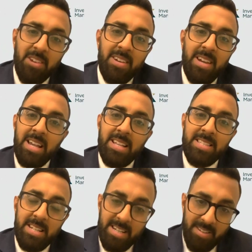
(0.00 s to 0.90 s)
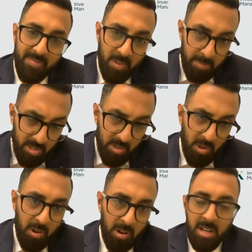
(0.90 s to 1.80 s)
When we exit from a
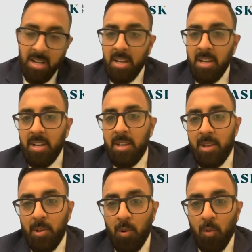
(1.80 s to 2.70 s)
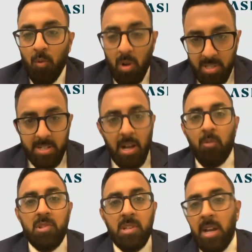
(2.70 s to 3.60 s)
stock, what's the
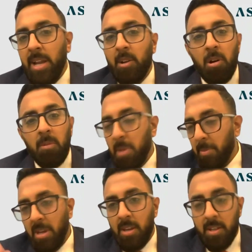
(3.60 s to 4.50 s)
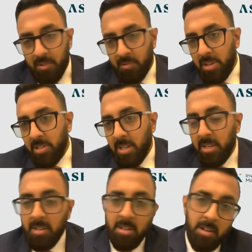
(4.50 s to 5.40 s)
downside, or maybe the
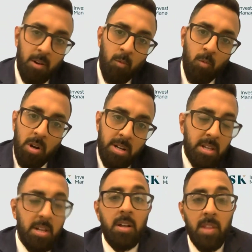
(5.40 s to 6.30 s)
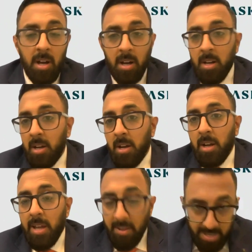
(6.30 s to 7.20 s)
question what the
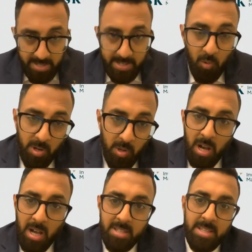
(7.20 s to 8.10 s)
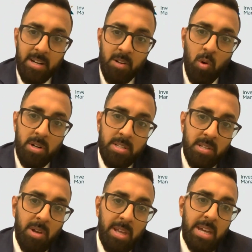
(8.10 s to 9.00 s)
investor want to ask that what is
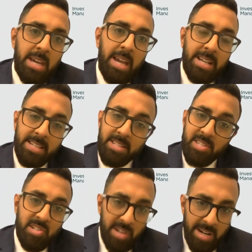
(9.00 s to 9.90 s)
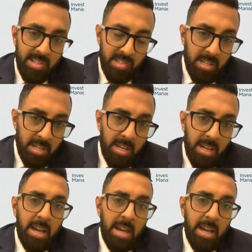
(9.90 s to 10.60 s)
our exit strategy?